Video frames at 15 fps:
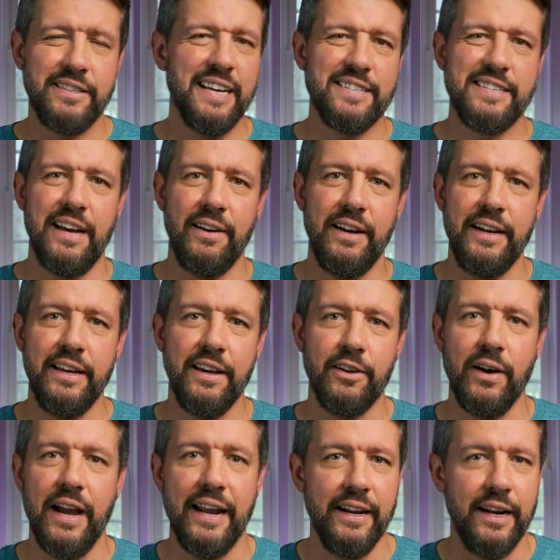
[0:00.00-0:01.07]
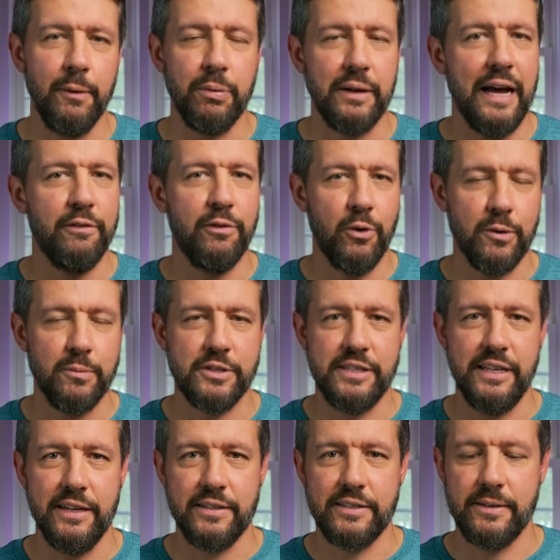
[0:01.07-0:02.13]
test out any other editing platform
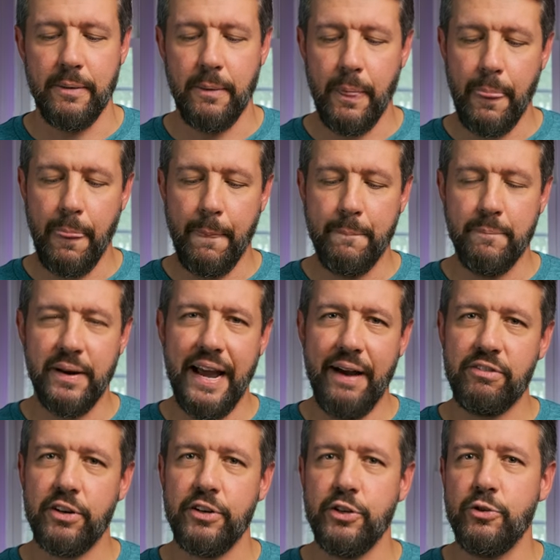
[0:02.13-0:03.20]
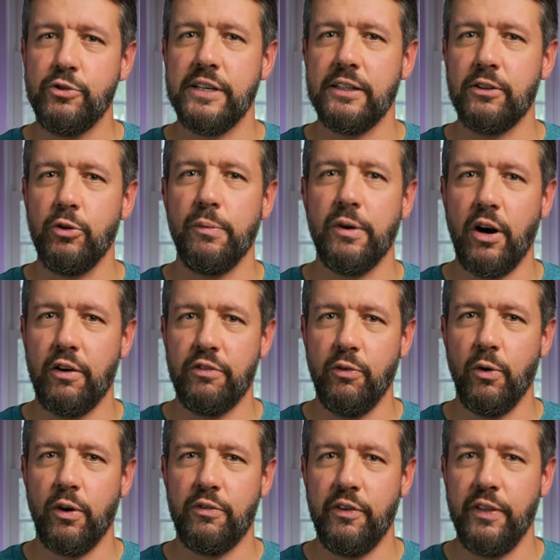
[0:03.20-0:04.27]
since. But after using Luminar
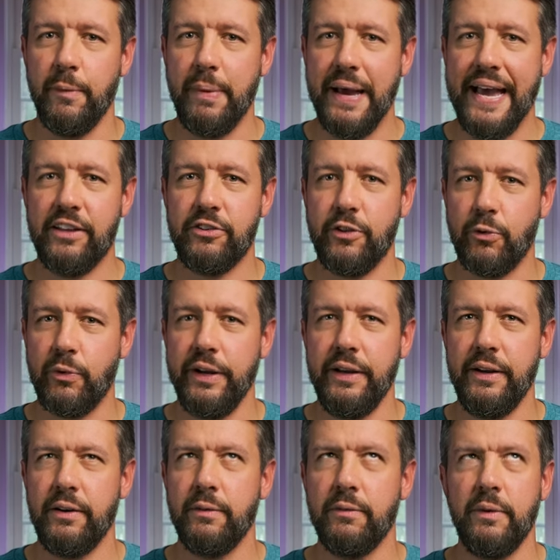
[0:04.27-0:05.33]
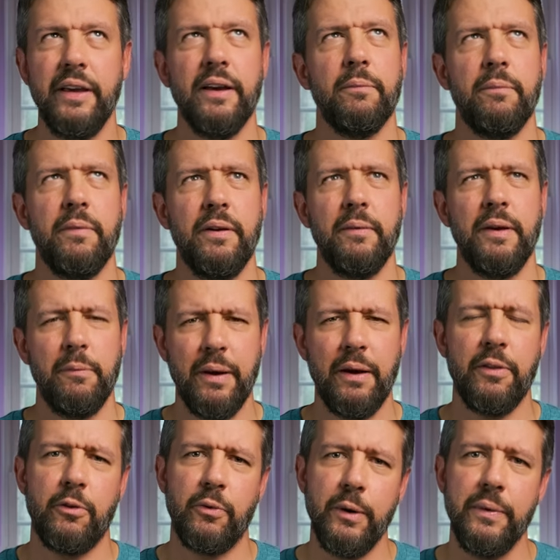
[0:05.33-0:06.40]
4 for the past three, yeah, maybe
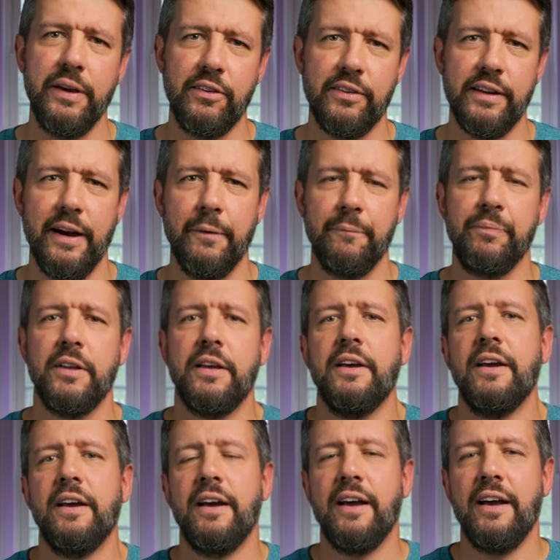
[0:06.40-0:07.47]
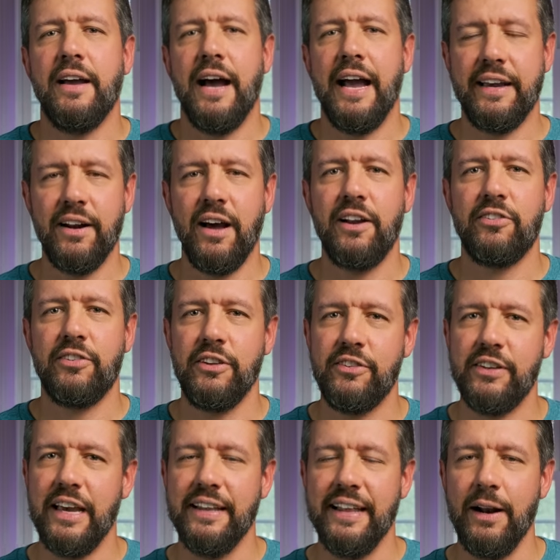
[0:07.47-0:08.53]
about three weeks now, I can honestly
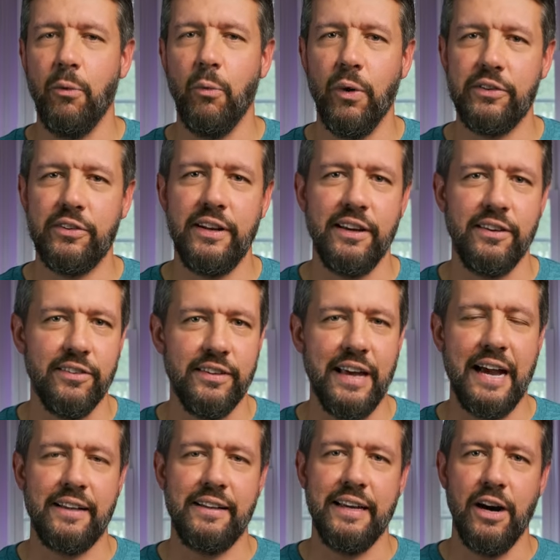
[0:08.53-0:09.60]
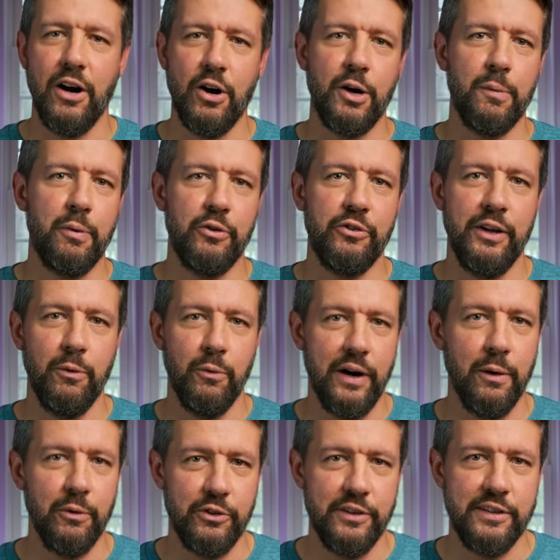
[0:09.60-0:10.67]
say that it wasn't exactly 100% what
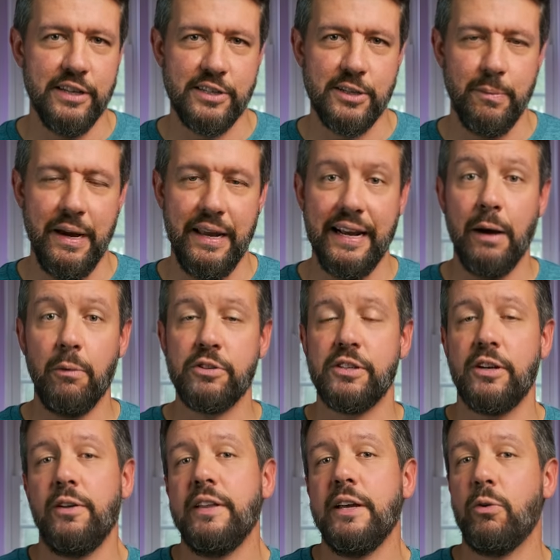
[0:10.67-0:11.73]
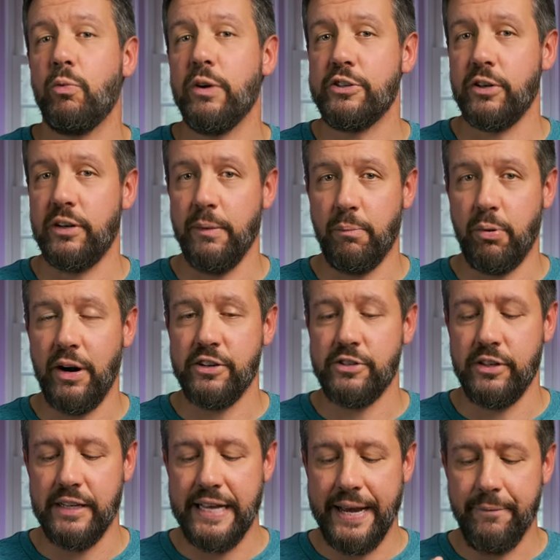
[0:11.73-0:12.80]
I was anticipating. I was under the original
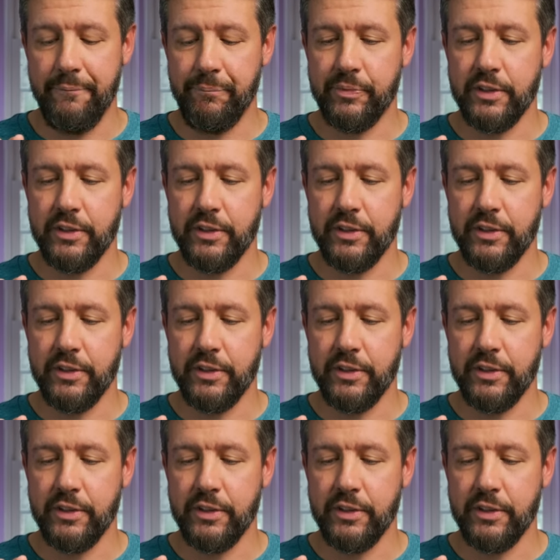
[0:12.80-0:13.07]
impression that